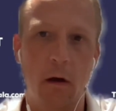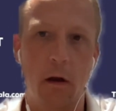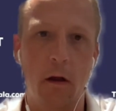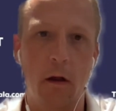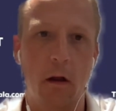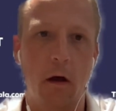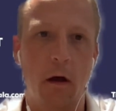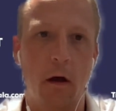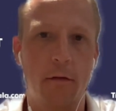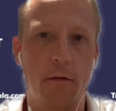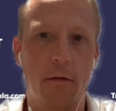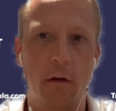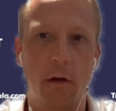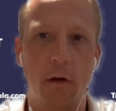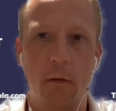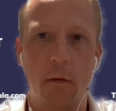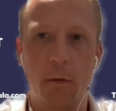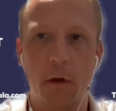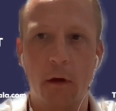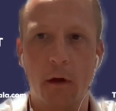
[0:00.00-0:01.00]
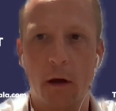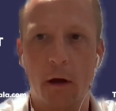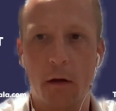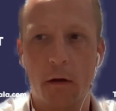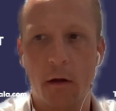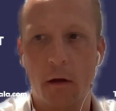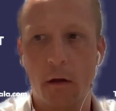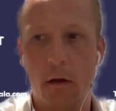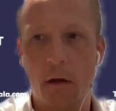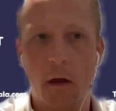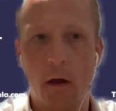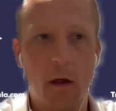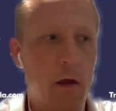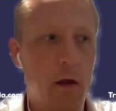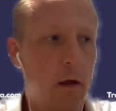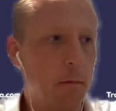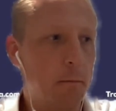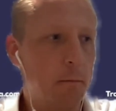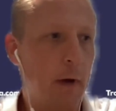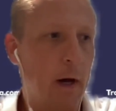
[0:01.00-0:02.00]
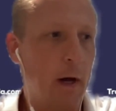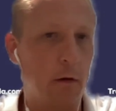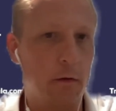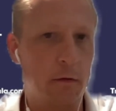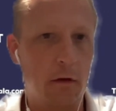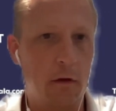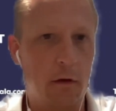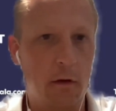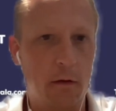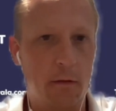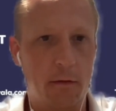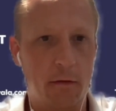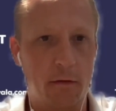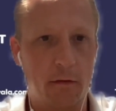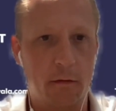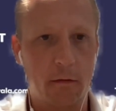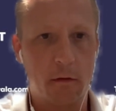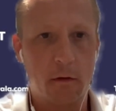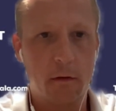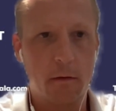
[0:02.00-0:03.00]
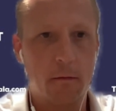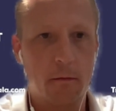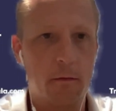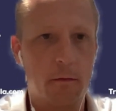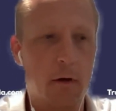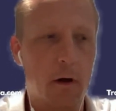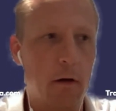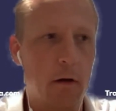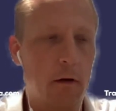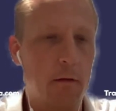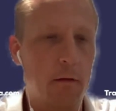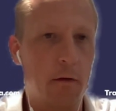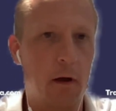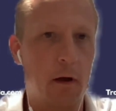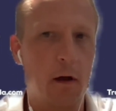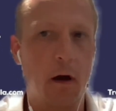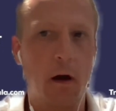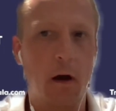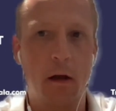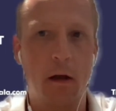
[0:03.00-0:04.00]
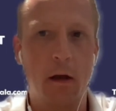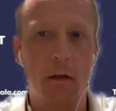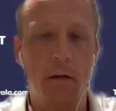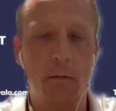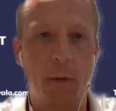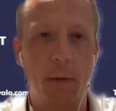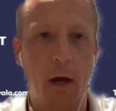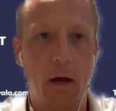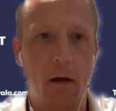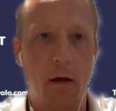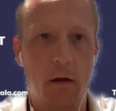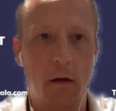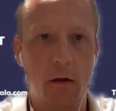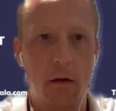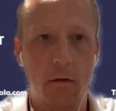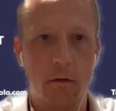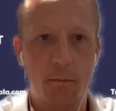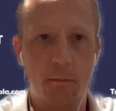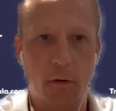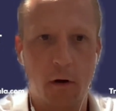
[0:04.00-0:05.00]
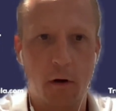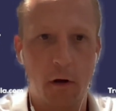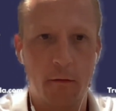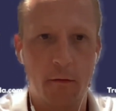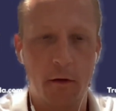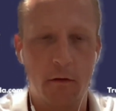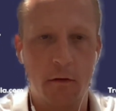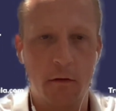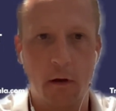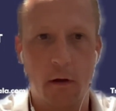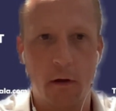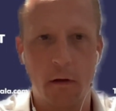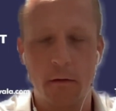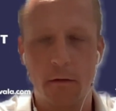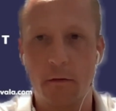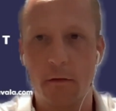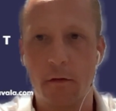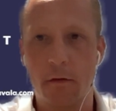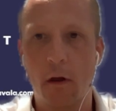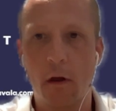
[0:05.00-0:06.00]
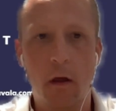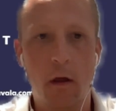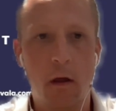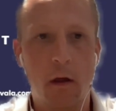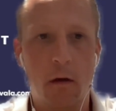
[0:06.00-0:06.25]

earlier last year, we had a Maldives, very, very high-end package, private jets,